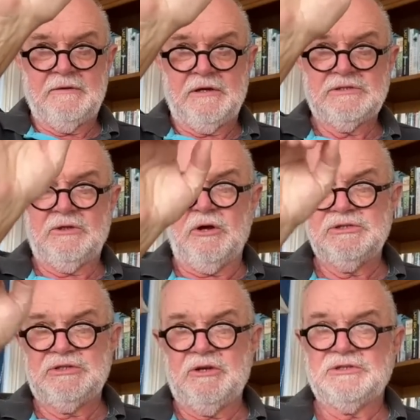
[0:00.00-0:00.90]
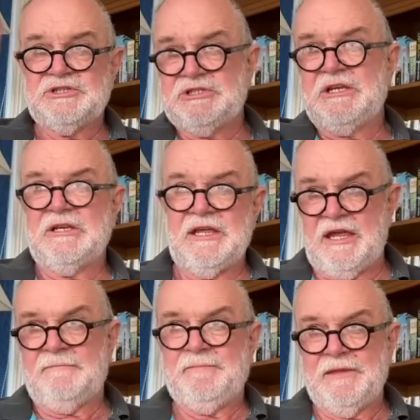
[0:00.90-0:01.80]
right, as long as you're not sheeted
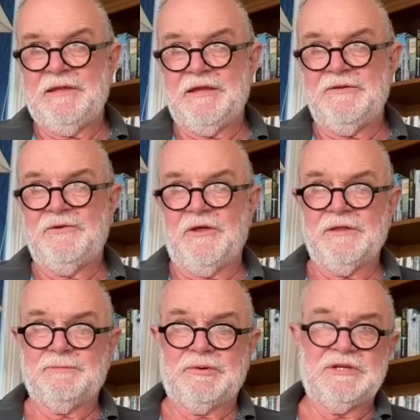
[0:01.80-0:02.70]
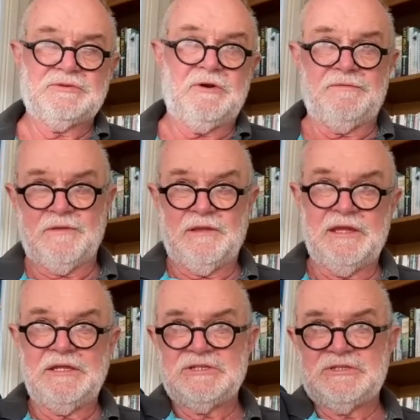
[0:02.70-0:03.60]
in and you've got the pressure off the
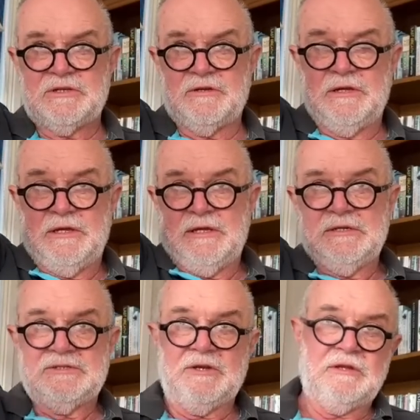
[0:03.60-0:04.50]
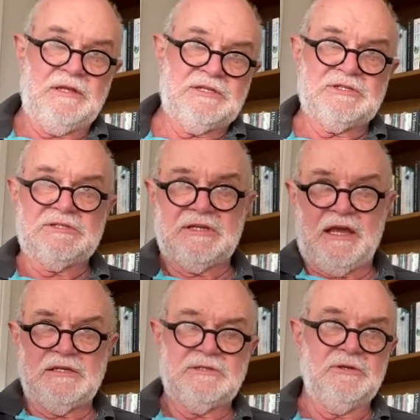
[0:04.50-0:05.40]
leech, so the leech of the
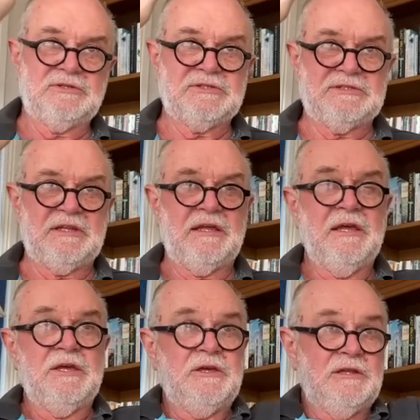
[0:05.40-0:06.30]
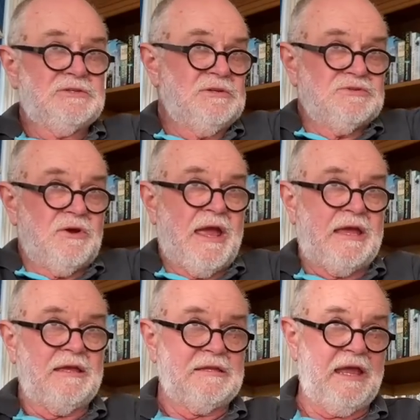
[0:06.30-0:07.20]
sail is loose, it's in there, you're literally
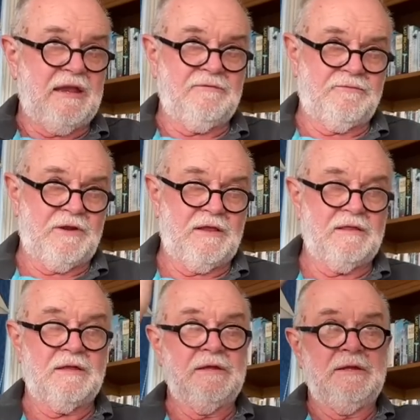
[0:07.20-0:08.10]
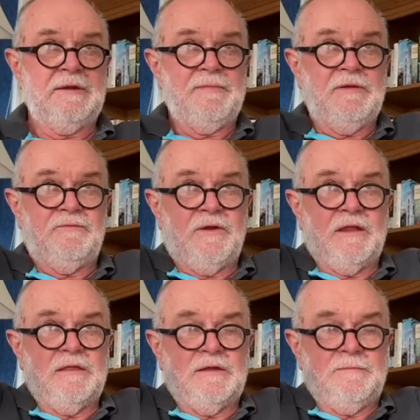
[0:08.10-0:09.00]
dragging it down in front of
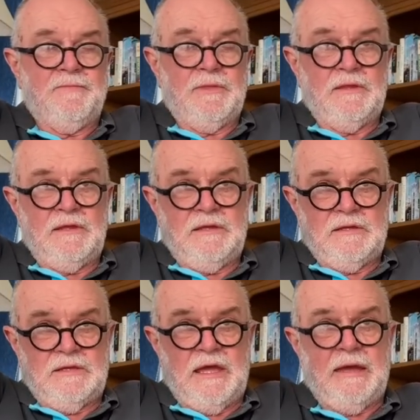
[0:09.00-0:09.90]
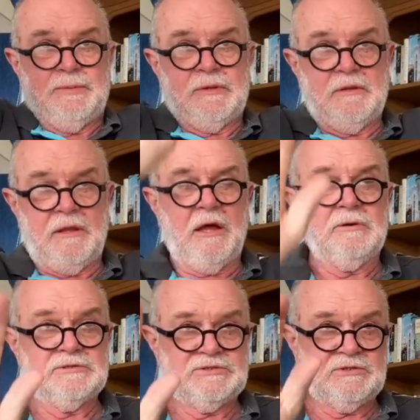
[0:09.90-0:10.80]
the cap and the
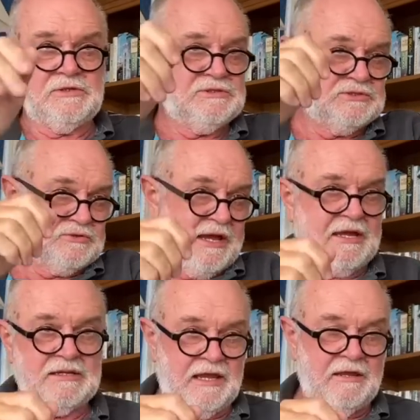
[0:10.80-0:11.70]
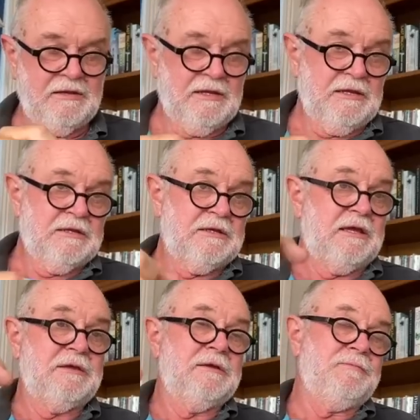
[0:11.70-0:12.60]
lowers. You just drag it down,
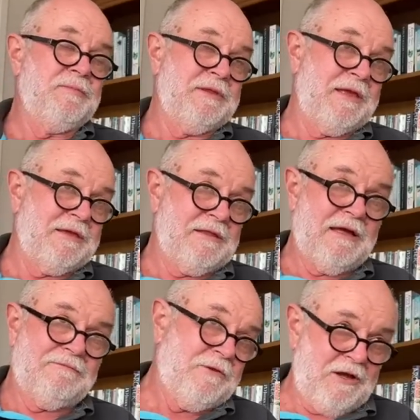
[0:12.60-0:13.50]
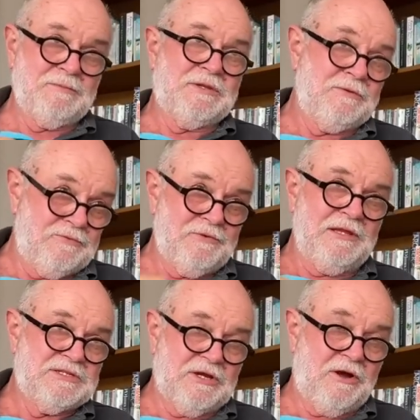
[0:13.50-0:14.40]
get your luff line
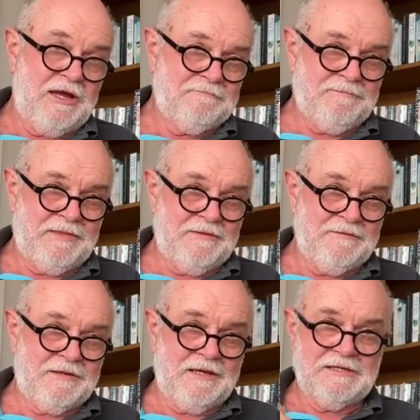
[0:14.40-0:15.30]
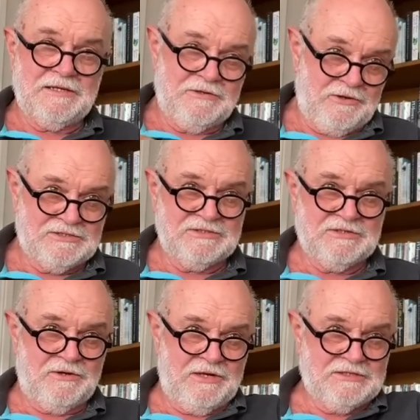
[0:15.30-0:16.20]
really tight, okay, get it nice and
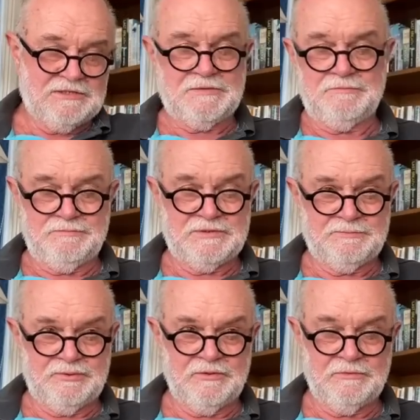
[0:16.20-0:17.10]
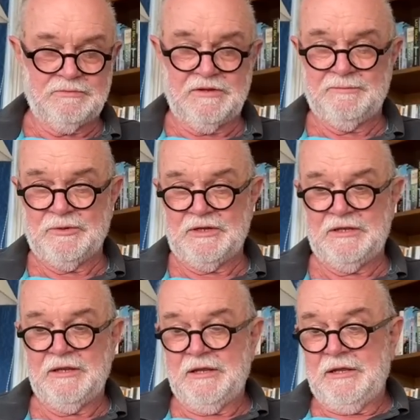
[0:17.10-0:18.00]
tight to pull the reef point
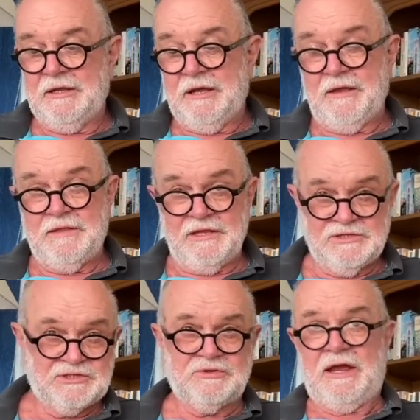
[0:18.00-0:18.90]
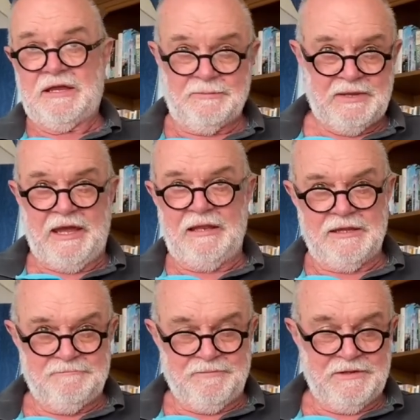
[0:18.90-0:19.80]
in. And then just crank up your
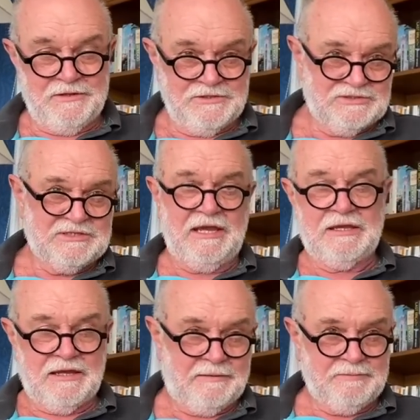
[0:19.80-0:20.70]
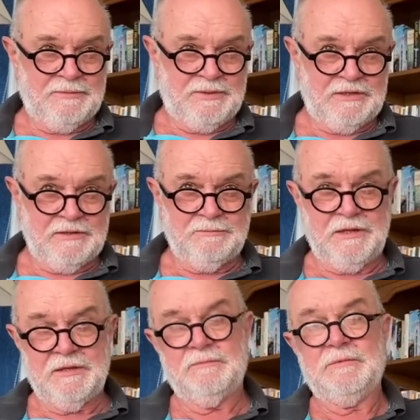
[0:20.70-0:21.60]
halyard, just take it up a bit
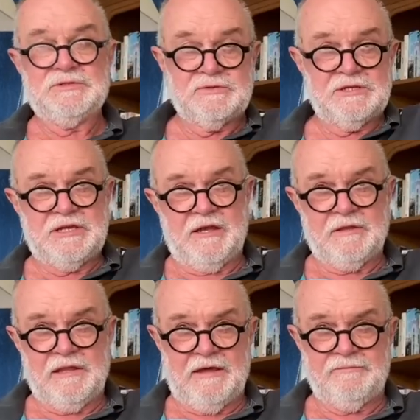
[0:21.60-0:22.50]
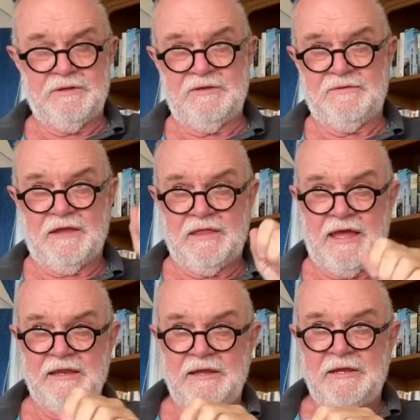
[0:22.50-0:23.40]
and stretch out the luff. When you've done
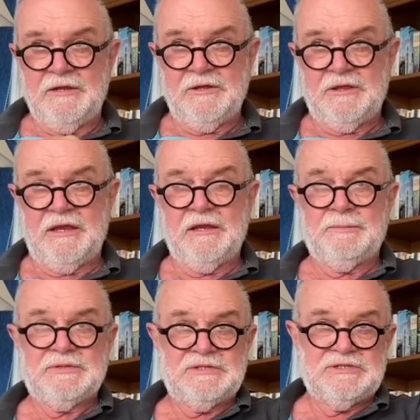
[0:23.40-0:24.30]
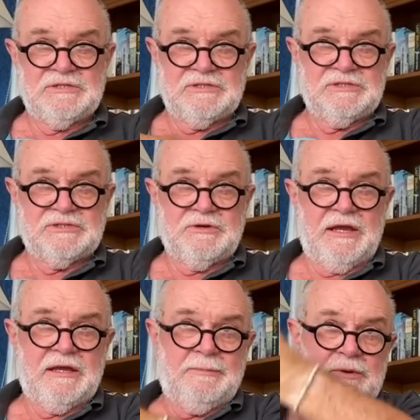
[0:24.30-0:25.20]
that, you're then in a position to just
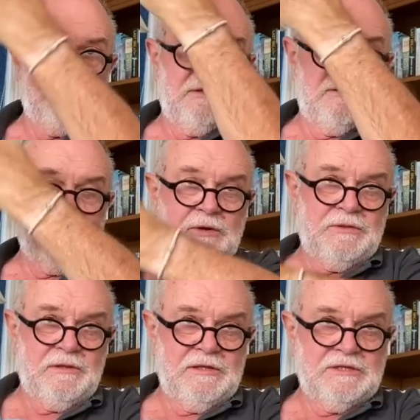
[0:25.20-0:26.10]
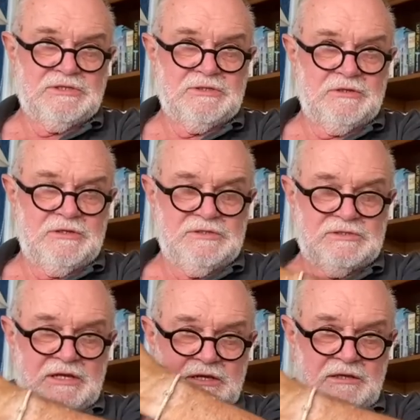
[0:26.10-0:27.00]
crank up on the leech. You
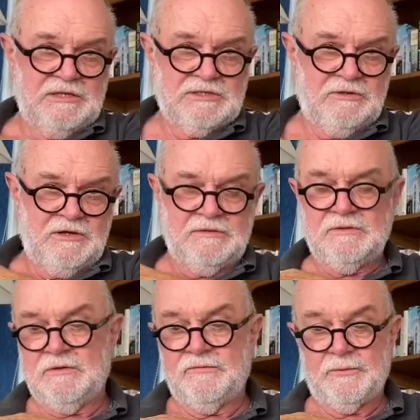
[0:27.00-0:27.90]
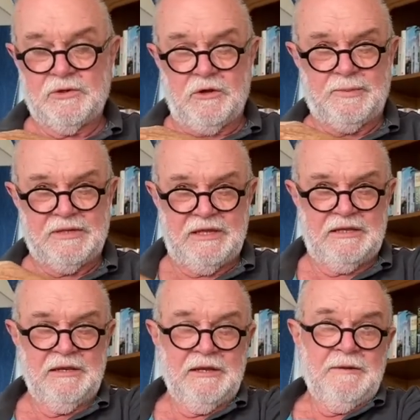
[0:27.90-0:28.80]
just get your leech line all from the cockpit
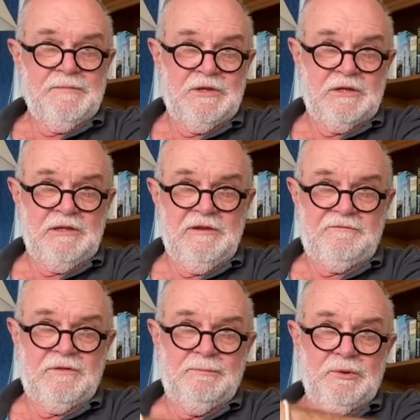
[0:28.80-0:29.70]
again. You can lift the